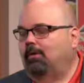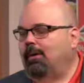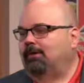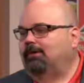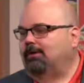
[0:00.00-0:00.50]

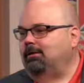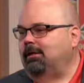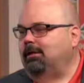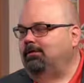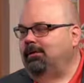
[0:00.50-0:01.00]

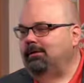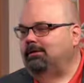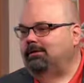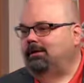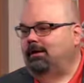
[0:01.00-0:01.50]
monetarily, it
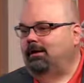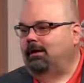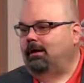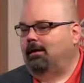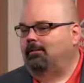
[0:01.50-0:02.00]
means
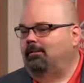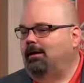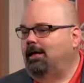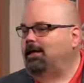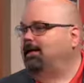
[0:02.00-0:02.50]
that um,
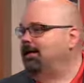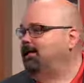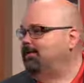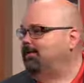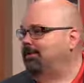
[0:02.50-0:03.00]
they
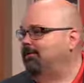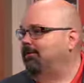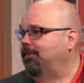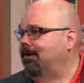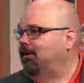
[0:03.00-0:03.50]
need to be
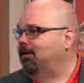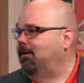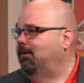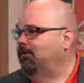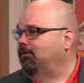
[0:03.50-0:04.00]
prepared
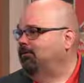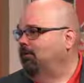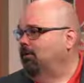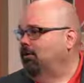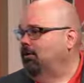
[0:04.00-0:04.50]

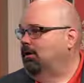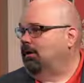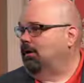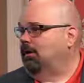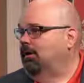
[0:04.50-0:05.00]
for
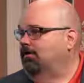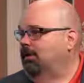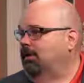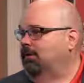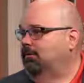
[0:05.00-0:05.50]
um,
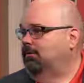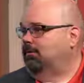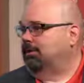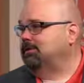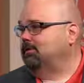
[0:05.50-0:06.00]
a,
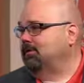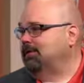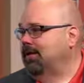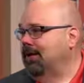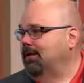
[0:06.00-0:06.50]
a, ransomware
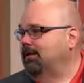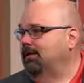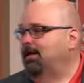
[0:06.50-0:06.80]
attack.